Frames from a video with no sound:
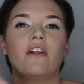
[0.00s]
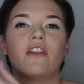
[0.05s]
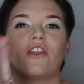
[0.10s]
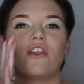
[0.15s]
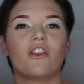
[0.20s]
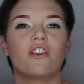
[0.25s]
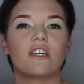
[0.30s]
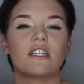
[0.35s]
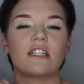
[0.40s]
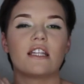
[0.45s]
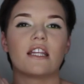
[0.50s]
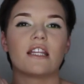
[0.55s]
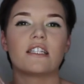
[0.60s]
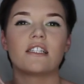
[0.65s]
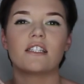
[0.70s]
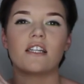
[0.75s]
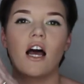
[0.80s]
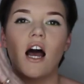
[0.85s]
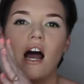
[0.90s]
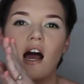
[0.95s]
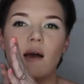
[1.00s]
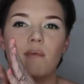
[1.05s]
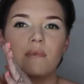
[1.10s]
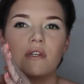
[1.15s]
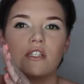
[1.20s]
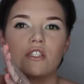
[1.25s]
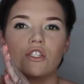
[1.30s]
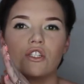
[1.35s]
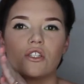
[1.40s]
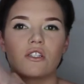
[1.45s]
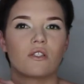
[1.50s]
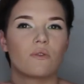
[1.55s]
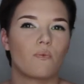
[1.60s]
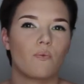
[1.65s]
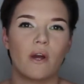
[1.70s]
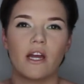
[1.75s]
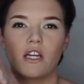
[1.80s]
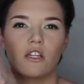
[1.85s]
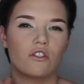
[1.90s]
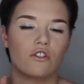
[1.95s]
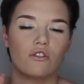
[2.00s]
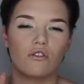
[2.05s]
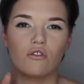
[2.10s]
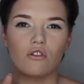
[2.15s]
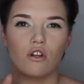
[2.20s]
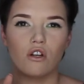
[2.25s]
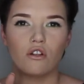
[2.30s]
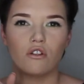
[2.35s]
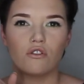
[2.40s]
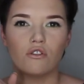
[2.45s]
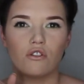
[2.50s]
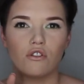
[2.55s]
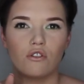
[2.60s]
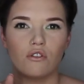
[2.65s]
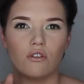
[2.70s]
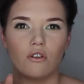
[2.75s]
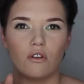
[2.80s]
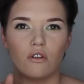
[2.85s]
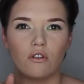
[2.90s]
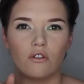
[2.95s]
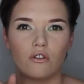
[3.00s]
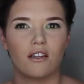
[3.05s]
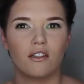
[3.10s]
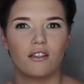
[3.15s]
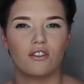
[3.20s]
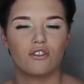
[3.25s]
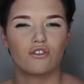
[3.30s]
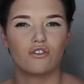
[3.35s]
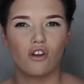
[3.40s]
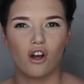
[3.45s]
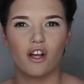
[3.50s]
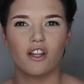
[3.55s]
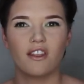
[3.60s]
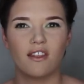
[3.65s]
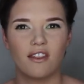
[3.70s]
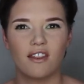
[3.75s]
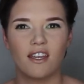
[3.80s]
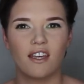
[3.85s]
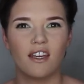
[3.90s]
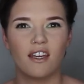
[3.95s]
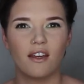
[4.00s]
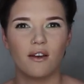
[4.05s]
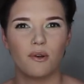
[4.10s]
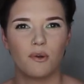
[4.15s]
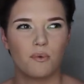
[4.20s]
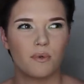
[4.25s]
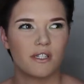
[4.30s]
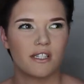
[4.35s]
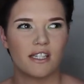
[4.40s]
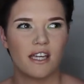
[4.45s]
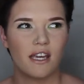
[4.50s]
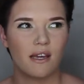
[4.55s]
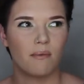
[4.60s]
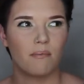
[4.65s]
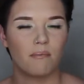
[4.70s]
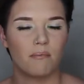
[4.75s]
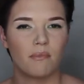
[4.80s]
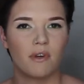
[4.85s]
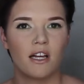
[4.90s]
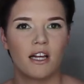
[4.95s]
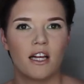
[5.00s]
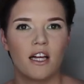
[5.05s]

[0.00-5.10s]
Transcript: The, the time is just way too close to not think it was him.